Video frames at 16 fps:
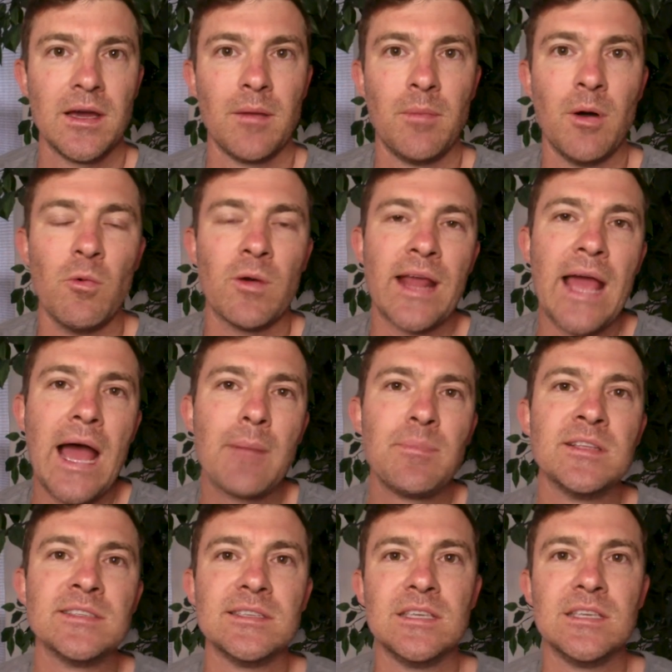But what
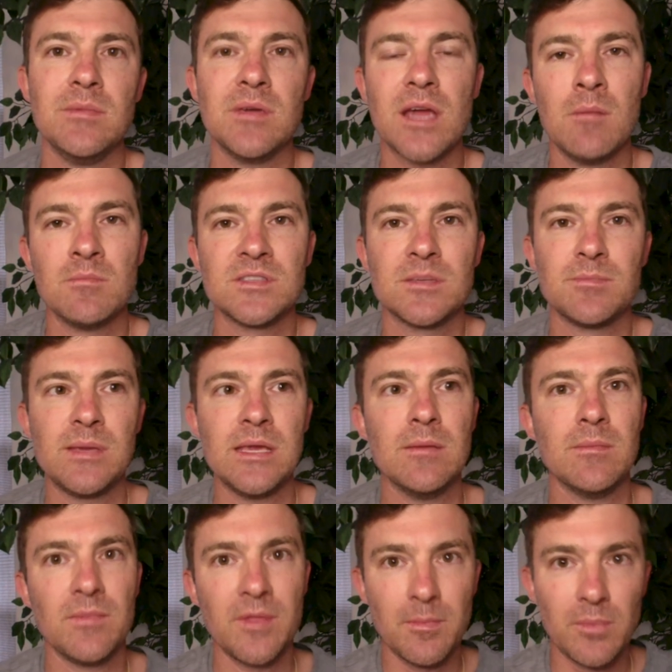happens is he becomes the
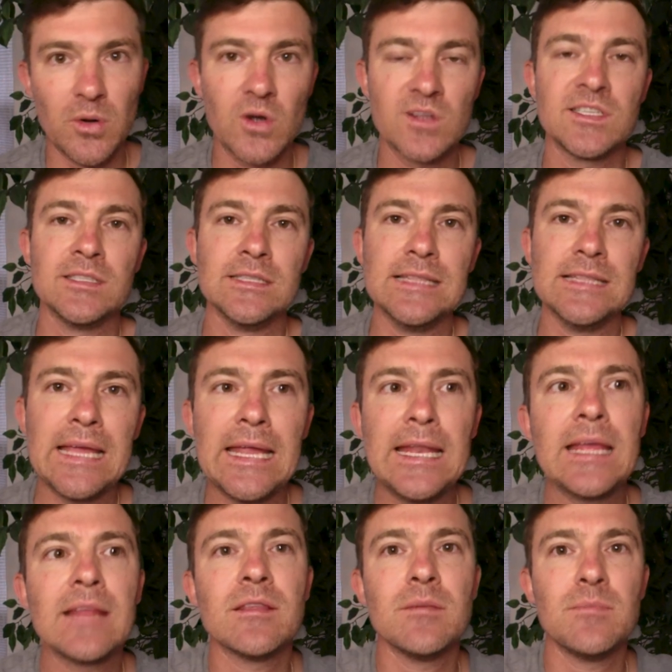pe- the person
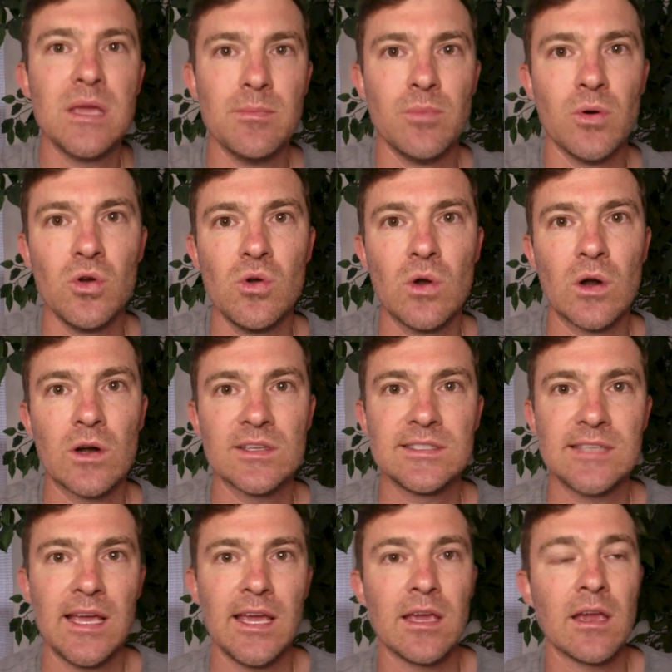leading the people who are
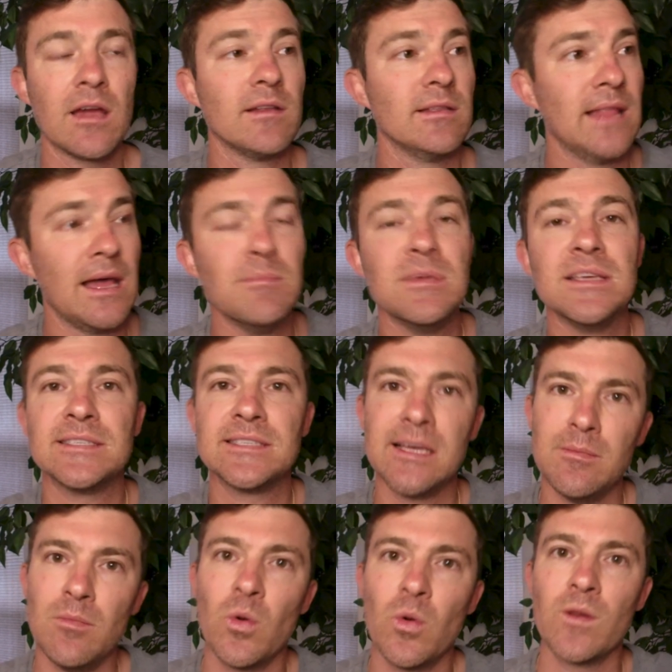saying, "Let me
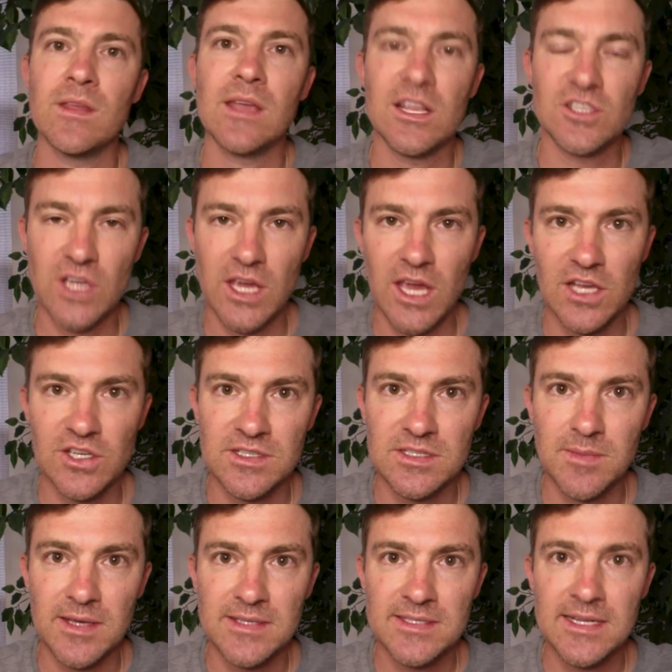sit more in the education
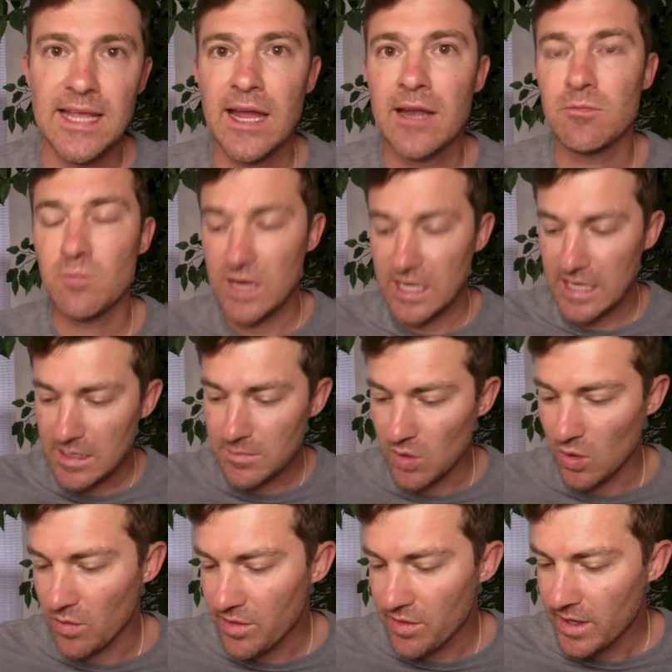space." And again, we need
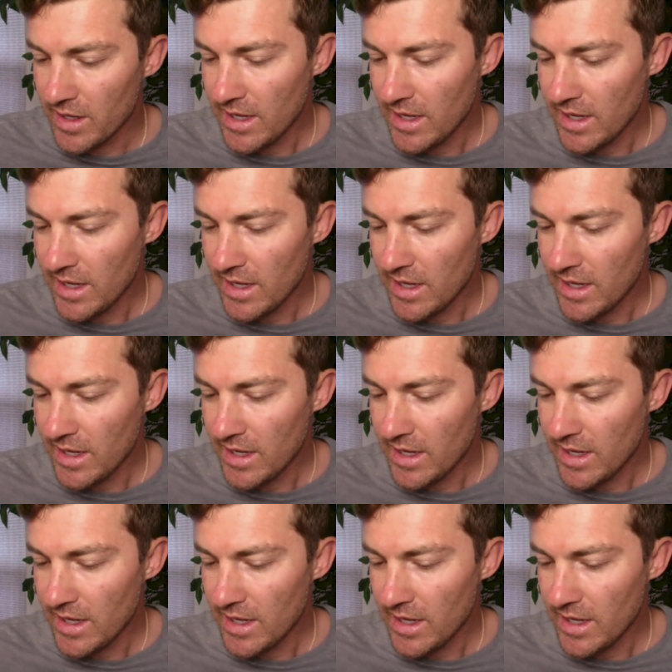both.